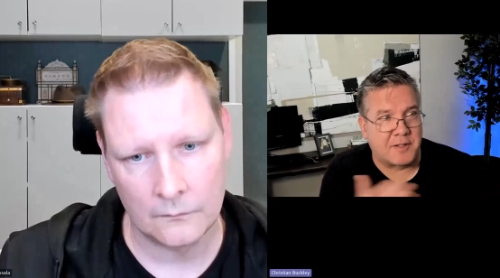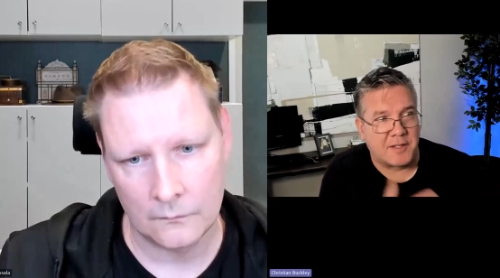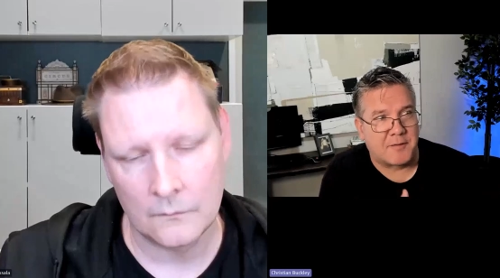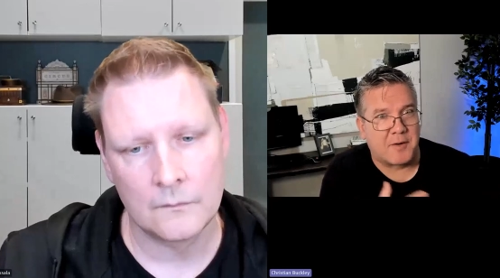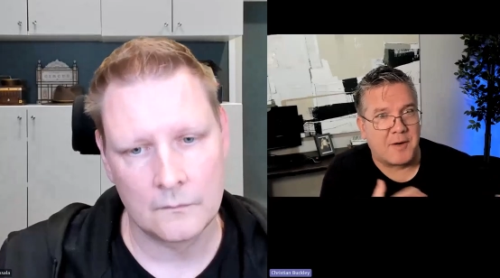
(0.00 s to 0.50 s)

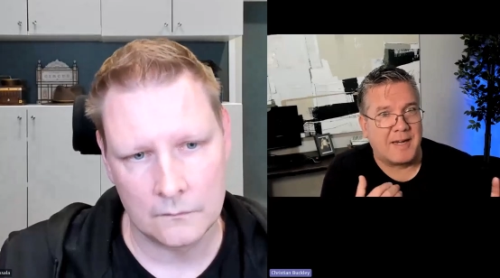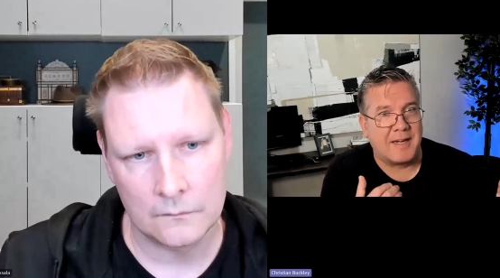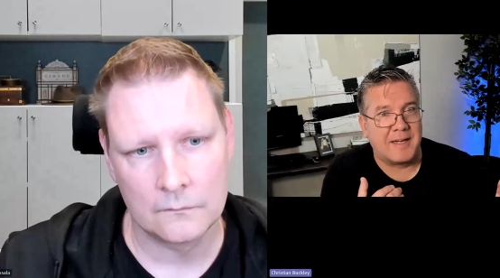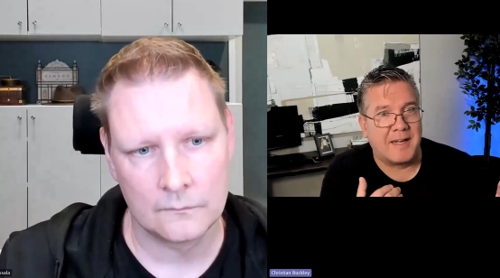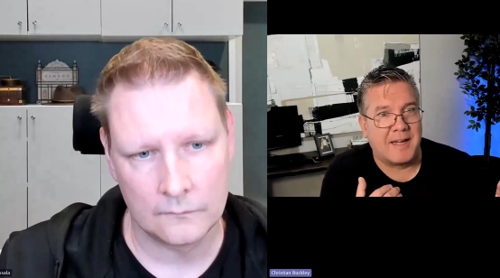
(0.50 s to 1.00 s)

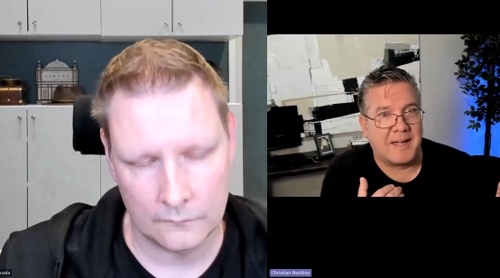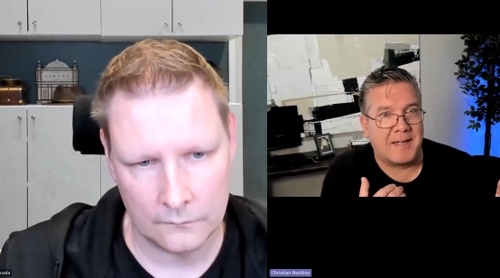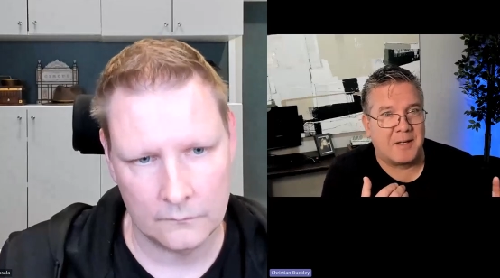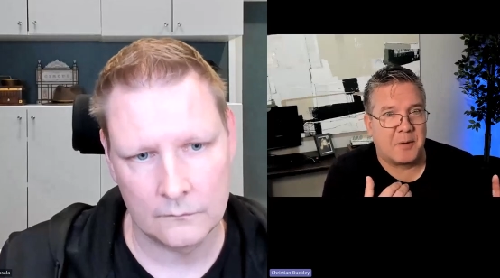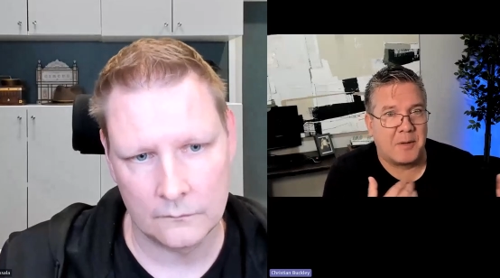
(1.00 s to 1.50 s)
Speaker 1: delivering, uh,
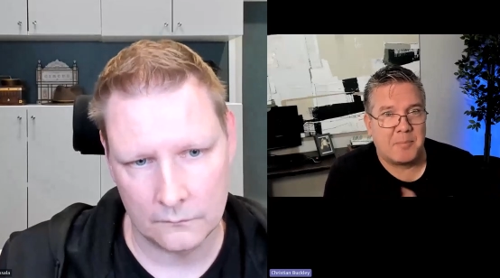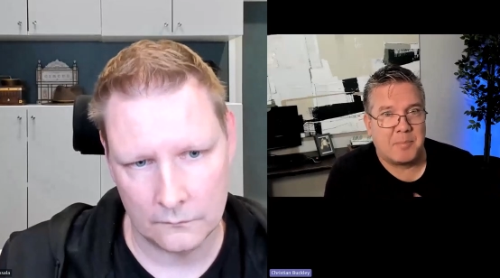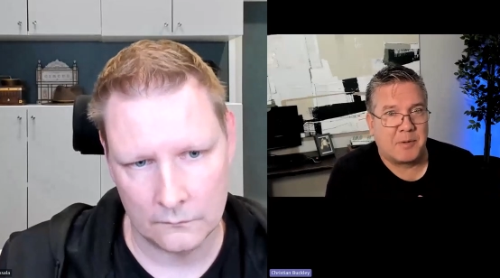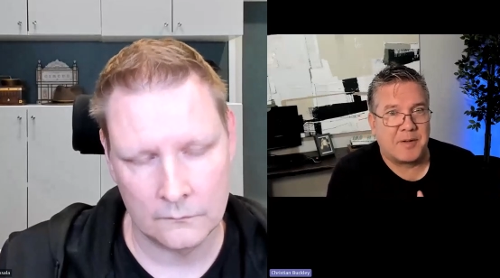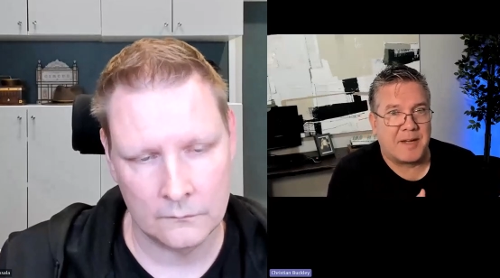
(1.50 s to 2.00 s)
you know, and
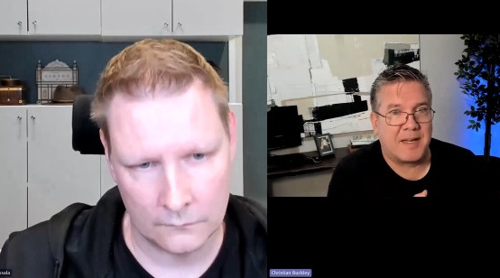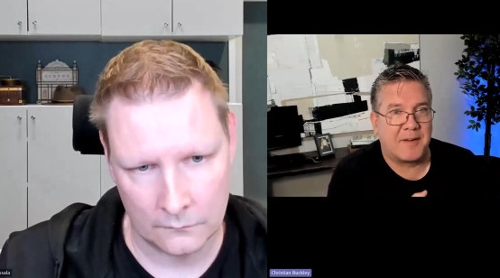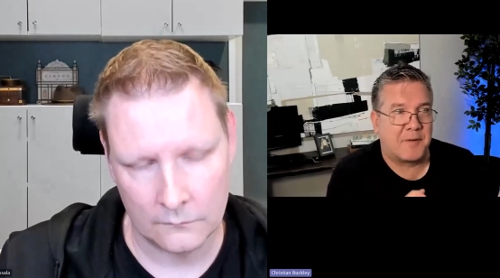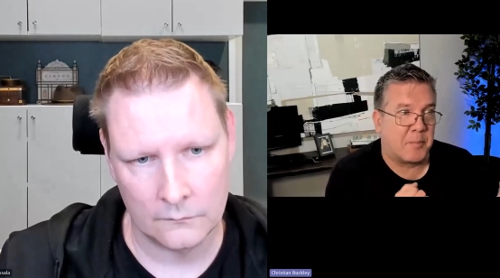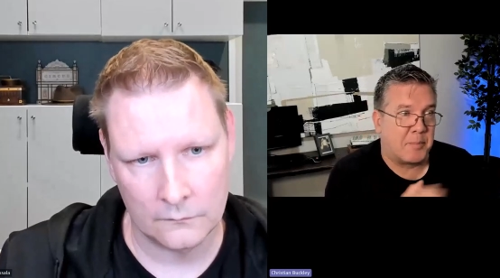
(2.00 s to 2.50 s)
building. And
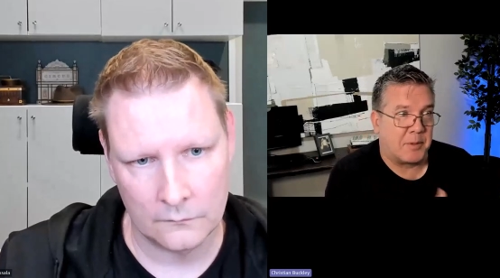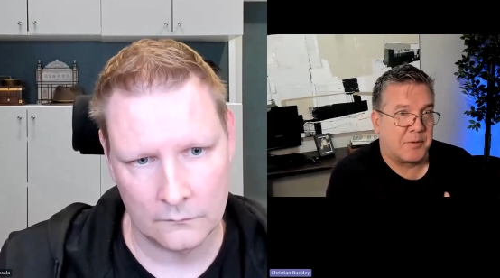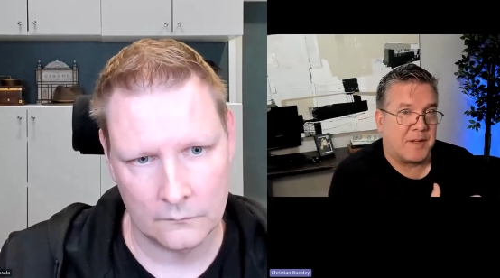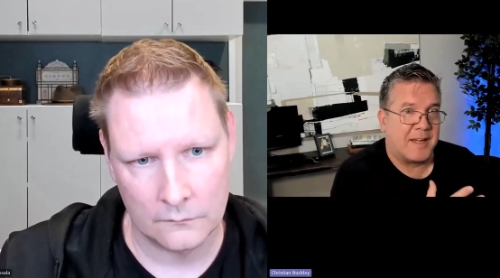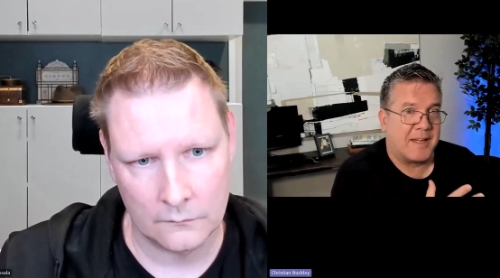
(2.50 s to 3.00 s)
if you're
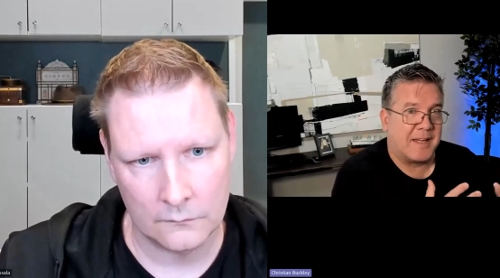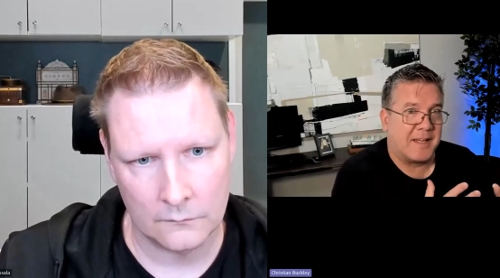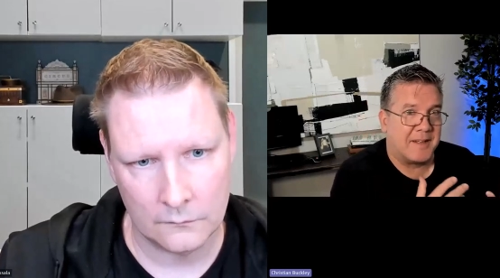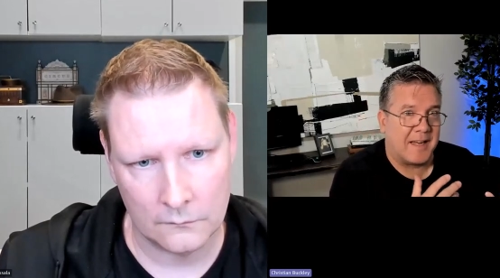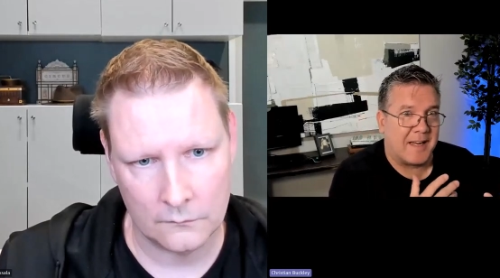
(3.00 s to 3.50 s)
building
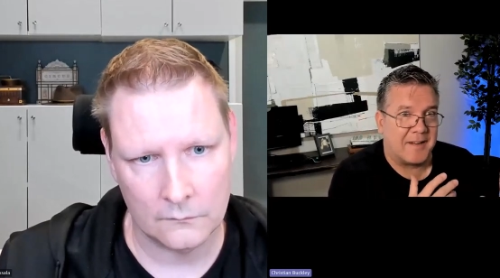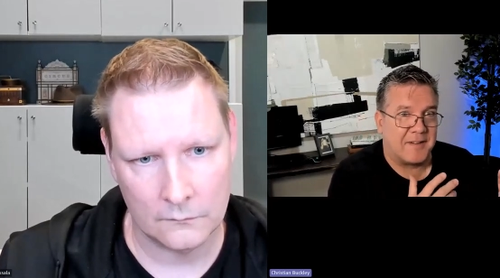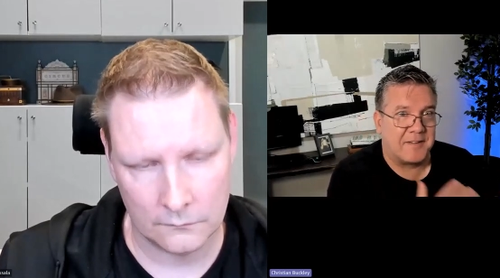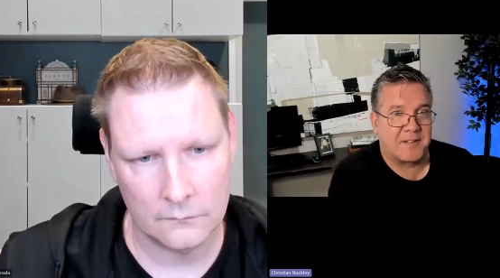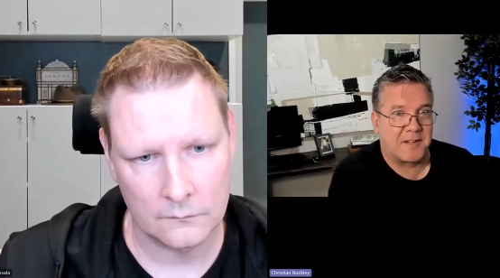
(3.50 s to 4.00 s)
and,
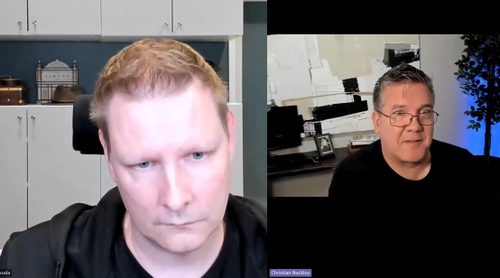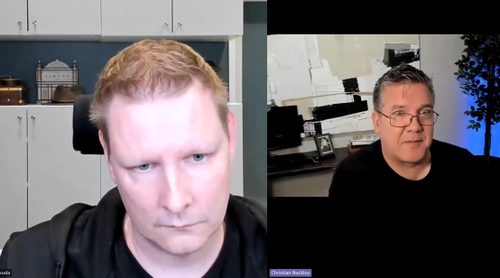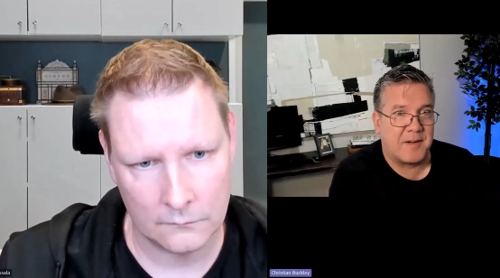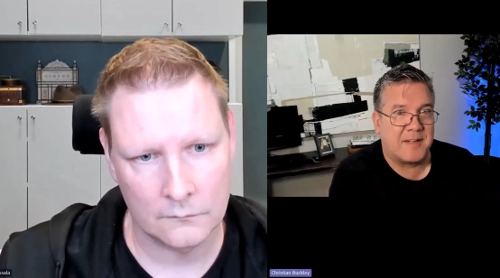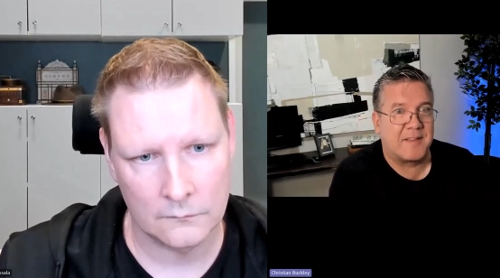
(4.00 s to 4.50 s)
and
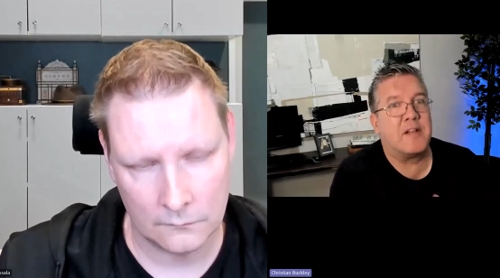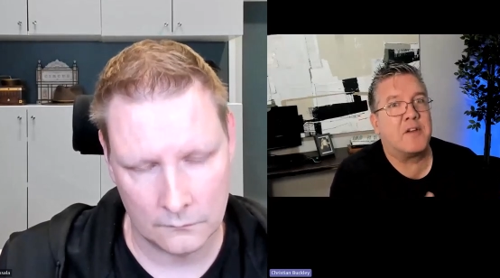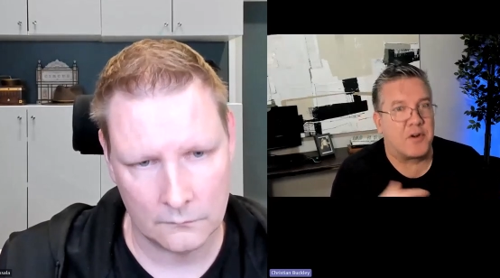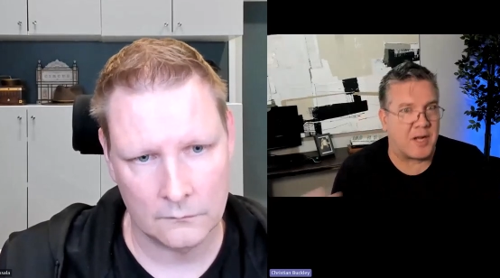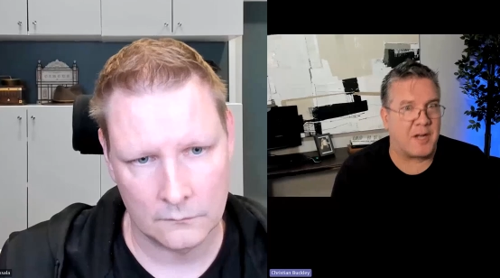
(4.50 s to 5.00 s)
delivering, then
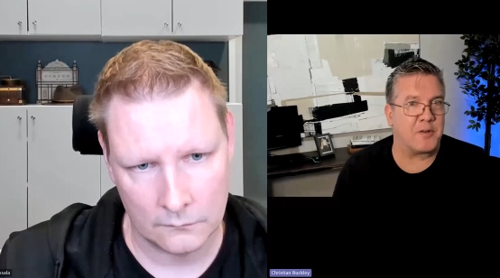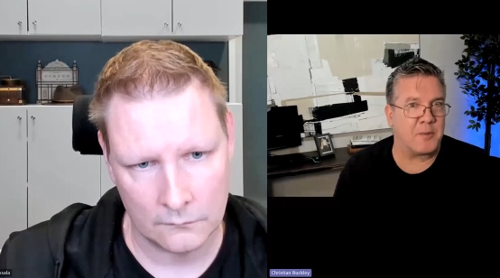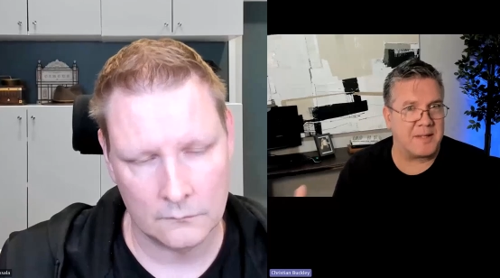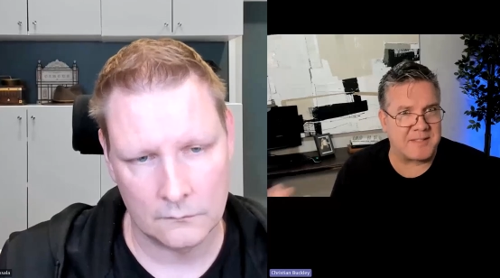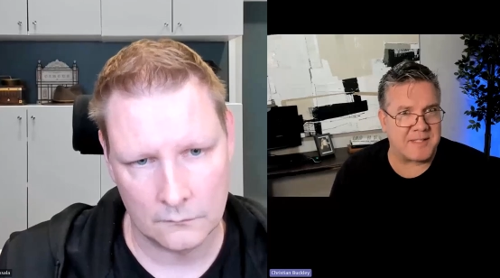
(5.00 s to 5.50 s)
you're not
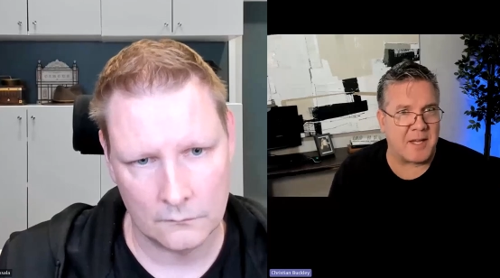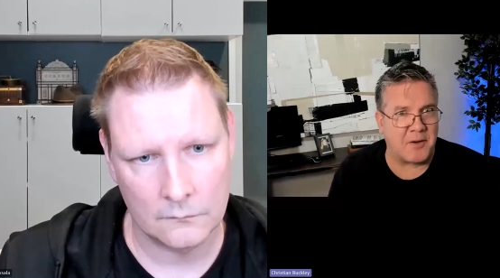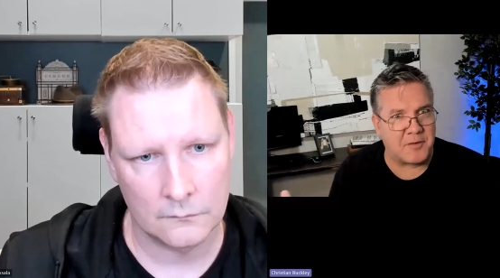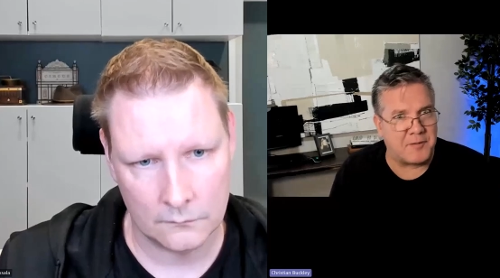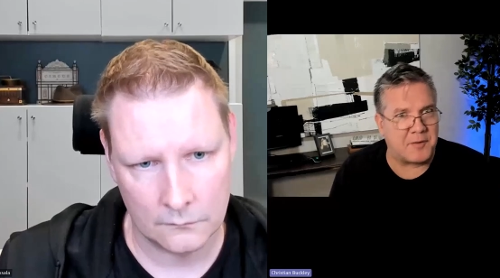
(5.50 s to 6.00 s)
doing the
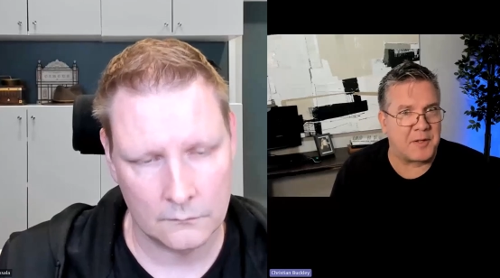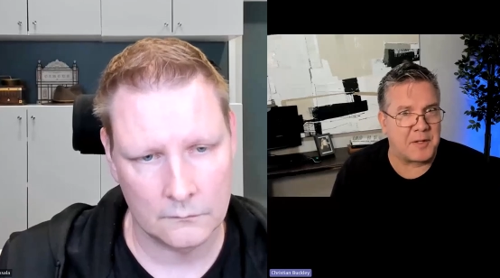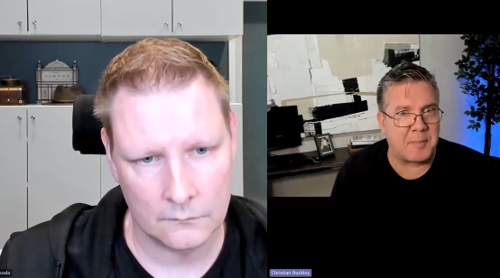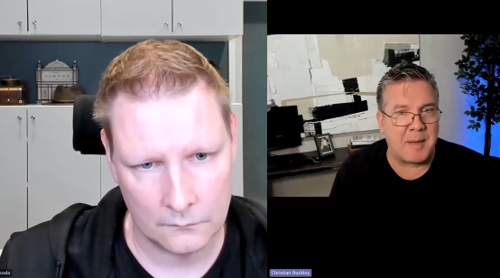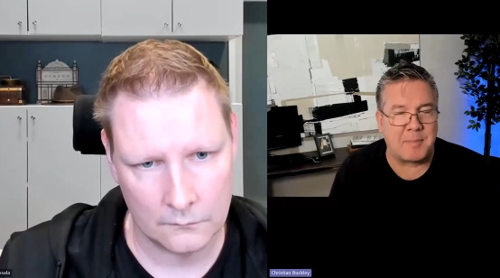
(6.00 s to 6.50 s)
sales and filling the